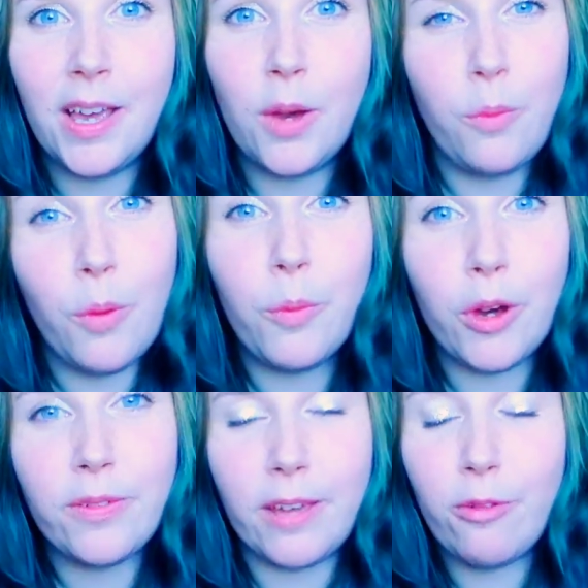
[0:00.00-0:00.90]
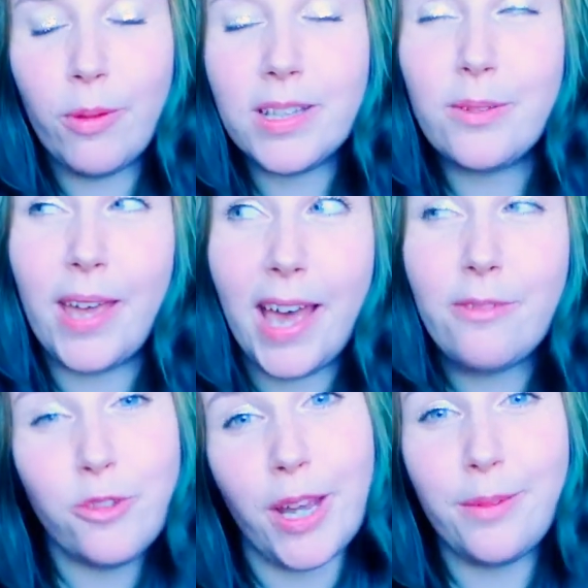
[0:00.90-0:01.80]
won't work for everyone, so I
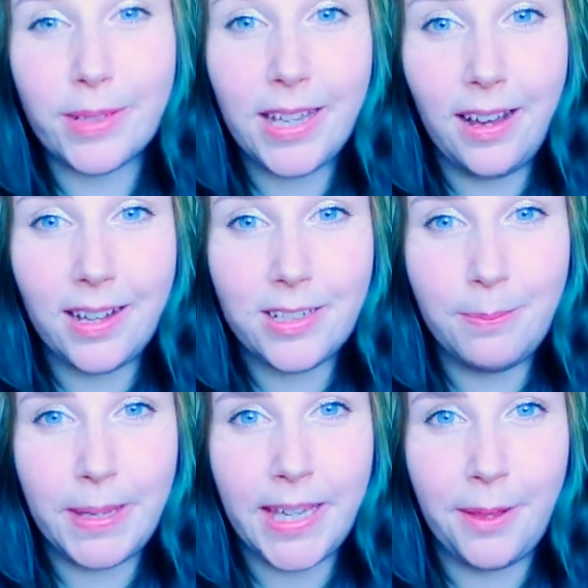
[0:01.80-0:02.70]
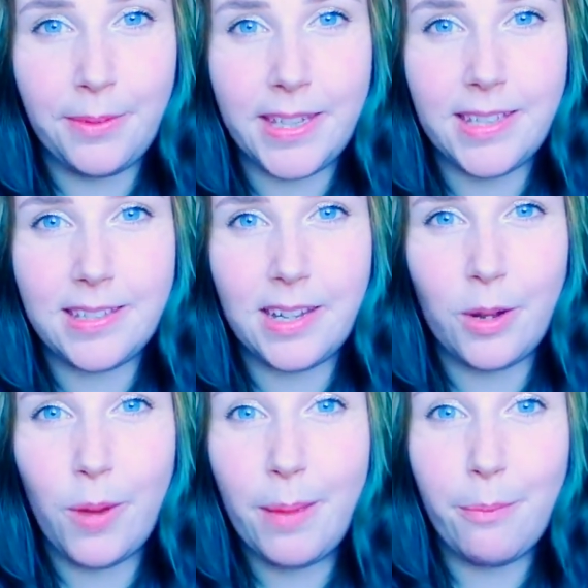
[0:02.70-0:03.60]
have tried really hard to pick out things that are
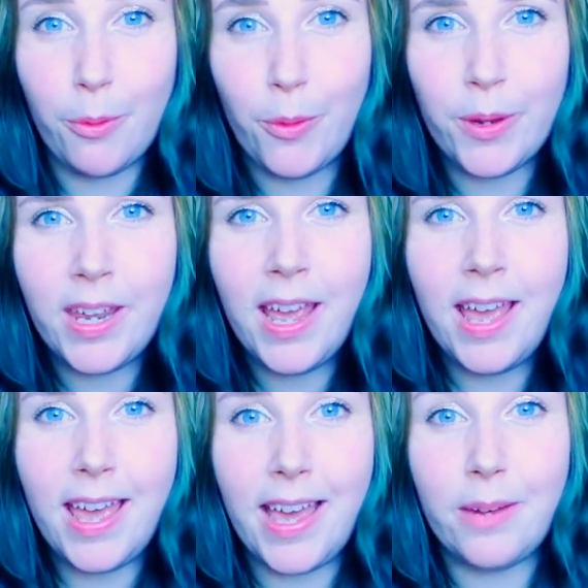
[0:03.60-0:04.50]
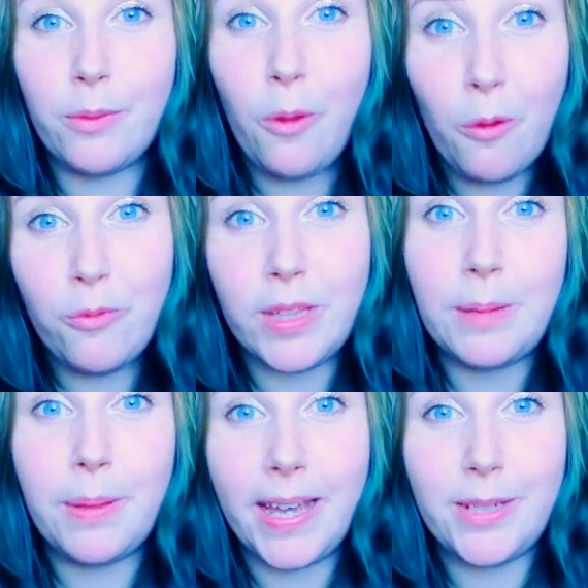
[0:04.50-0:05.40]
quite broad and will hopefully
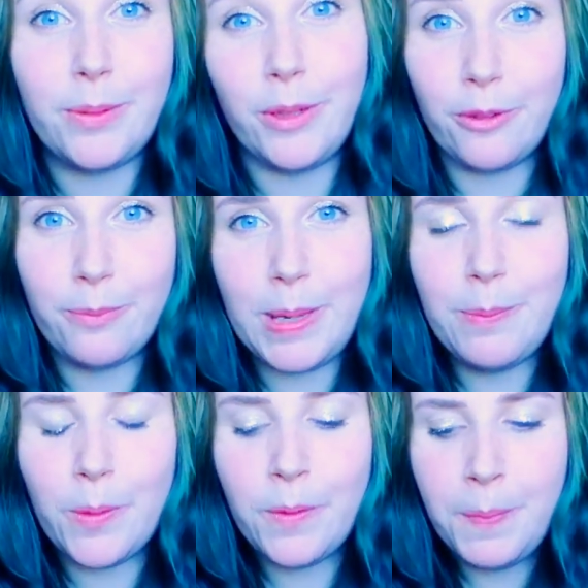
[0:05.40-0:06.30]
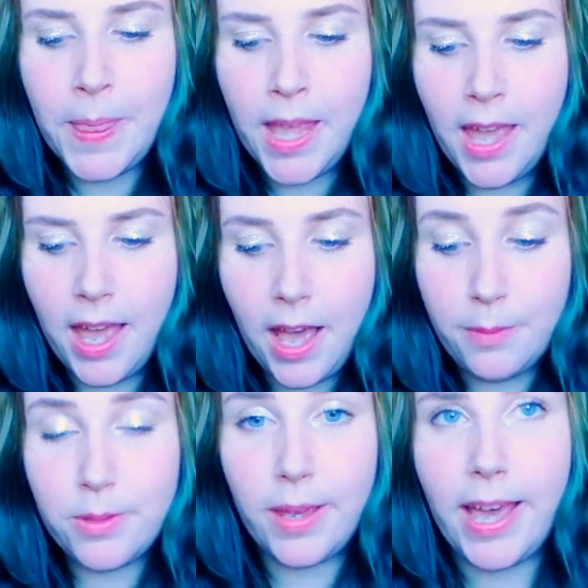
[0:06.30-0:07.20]
apply to a lot of people.
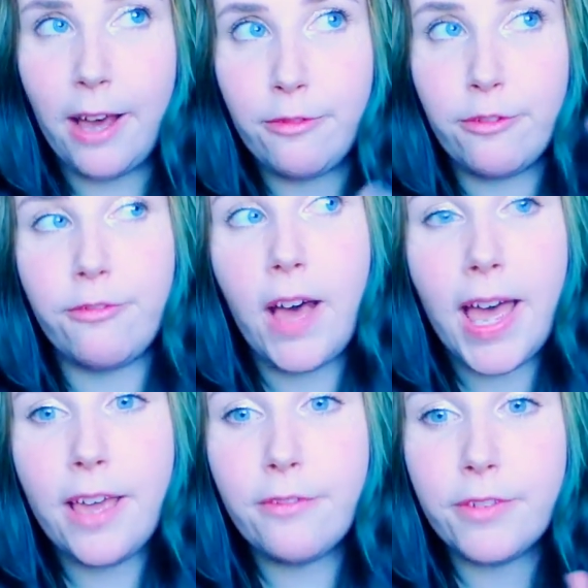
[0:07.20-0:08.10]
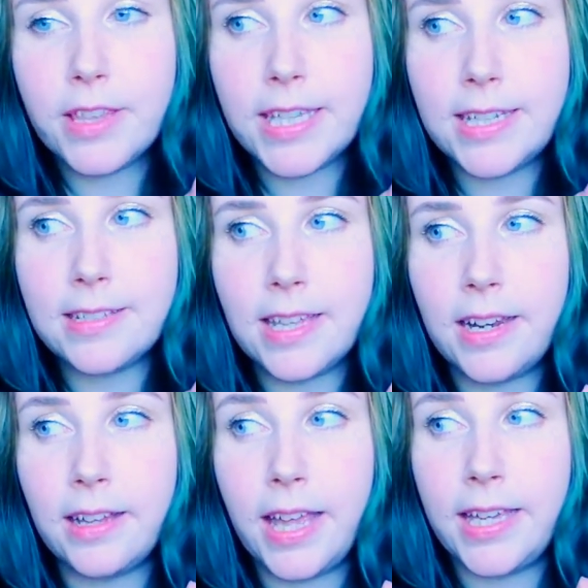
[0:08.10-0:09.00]
Um, so I have five things that
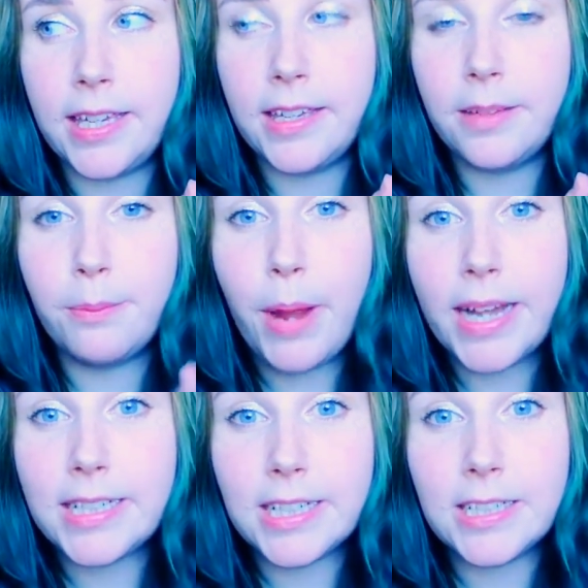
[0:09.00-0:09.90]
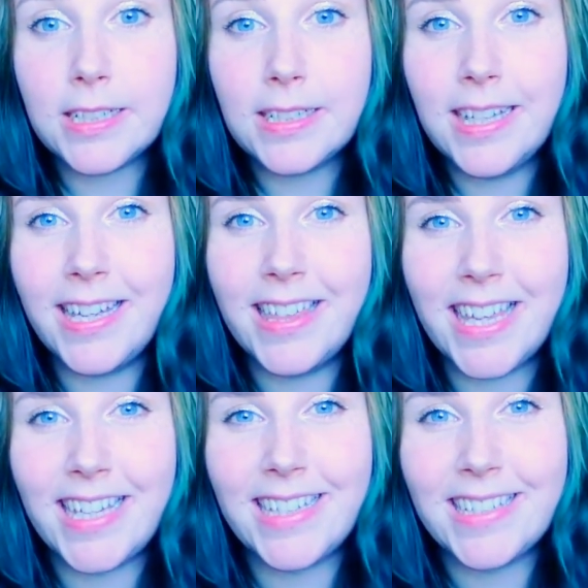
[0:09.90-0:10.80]
are like practical
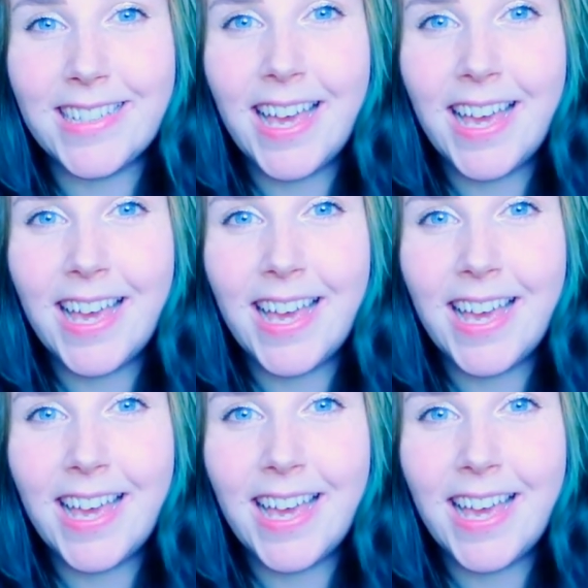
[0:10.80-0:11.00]
things